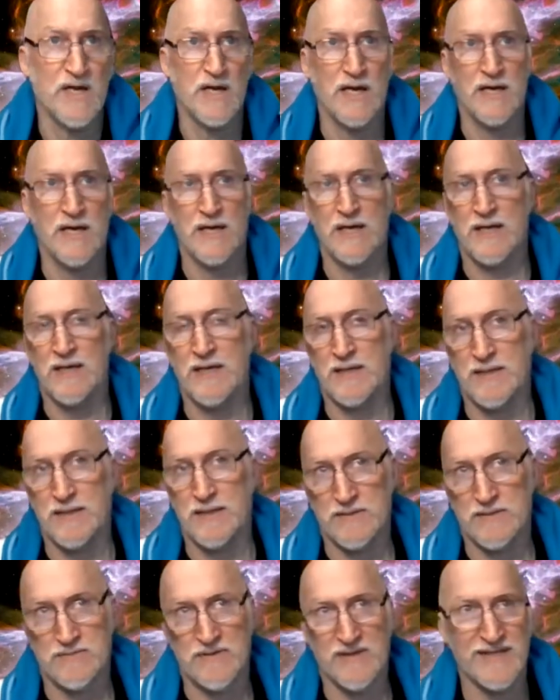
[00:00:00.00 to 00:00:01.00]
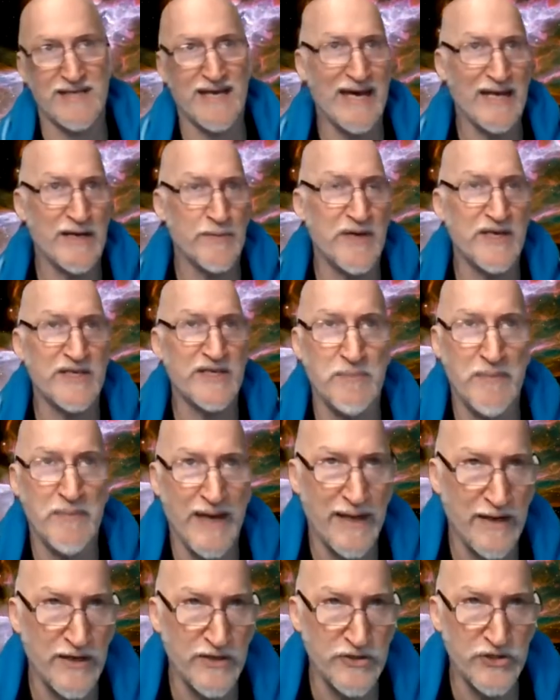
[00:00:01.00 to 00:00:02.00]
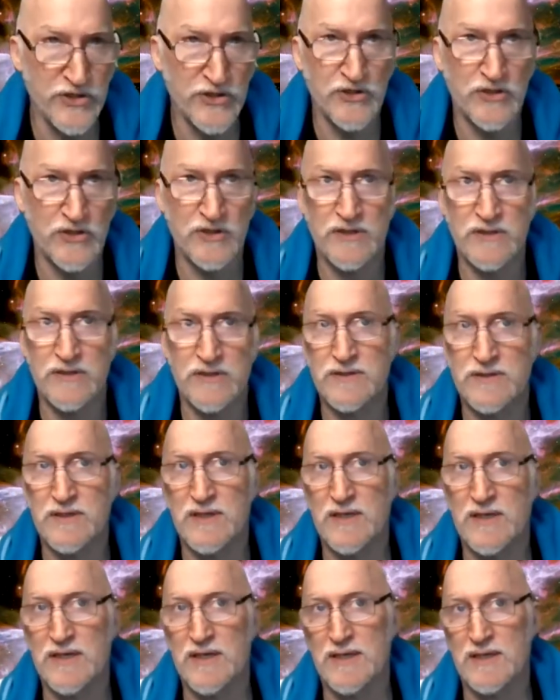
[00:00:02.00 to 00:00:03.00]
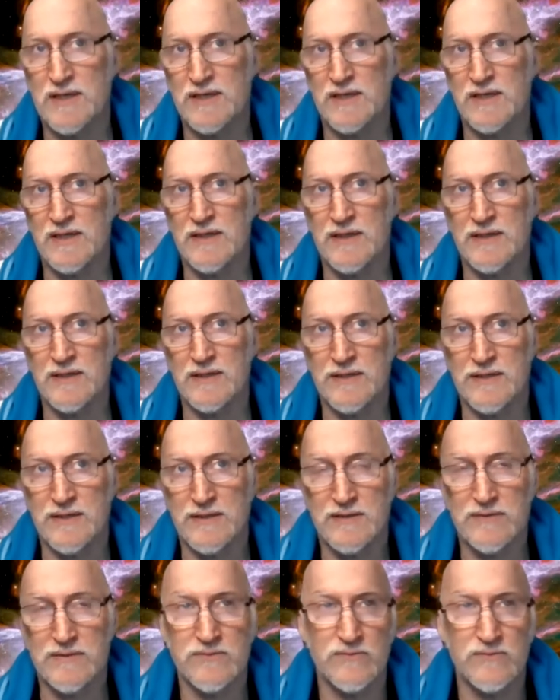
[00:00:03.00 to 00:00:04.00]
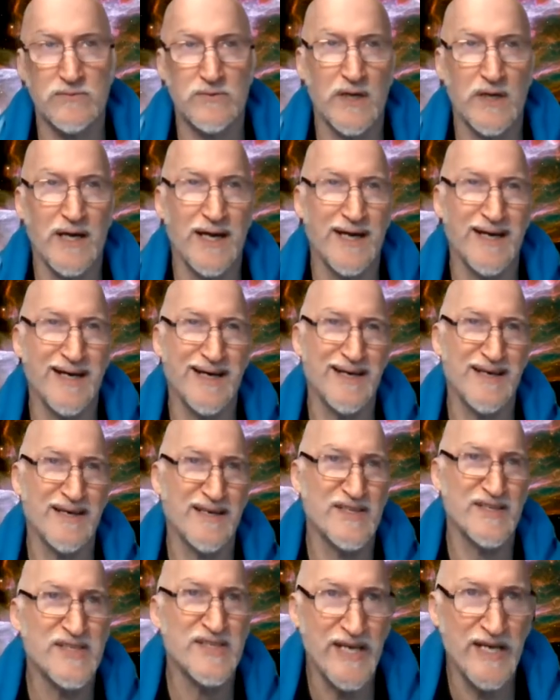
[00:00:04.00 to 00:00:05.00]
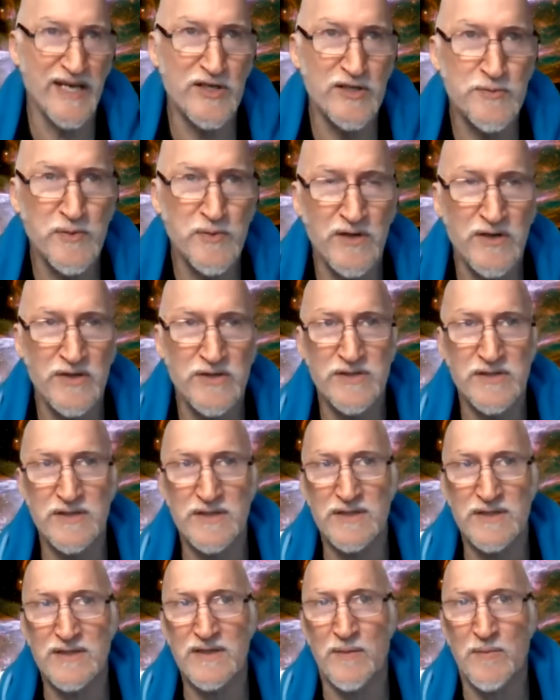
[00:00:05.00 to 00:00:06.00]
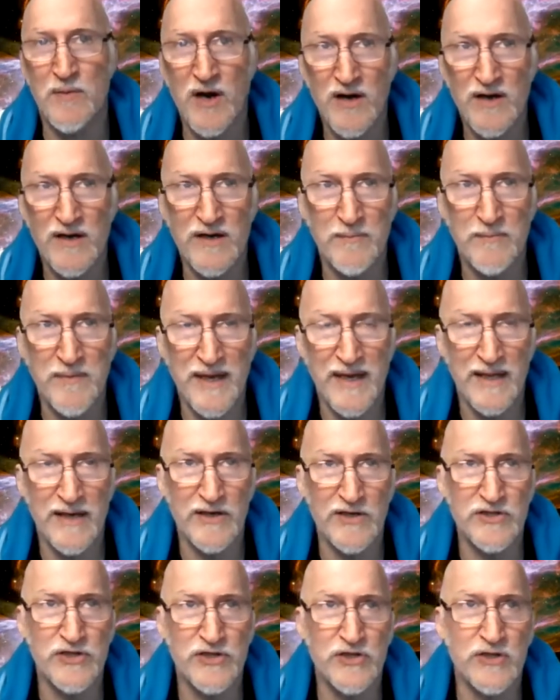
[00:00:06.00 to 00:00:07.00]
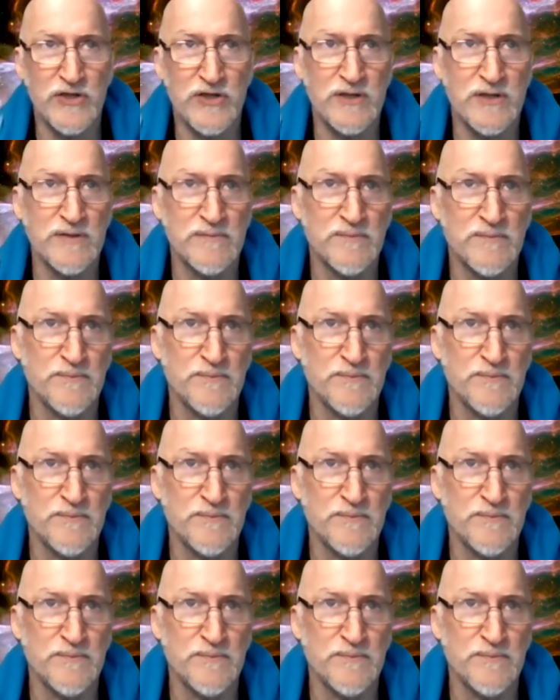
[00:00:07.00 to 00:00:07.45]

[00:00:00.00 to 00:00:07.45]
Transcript: uh, a database manager, uh, uh, a salesperson, a marketing manager,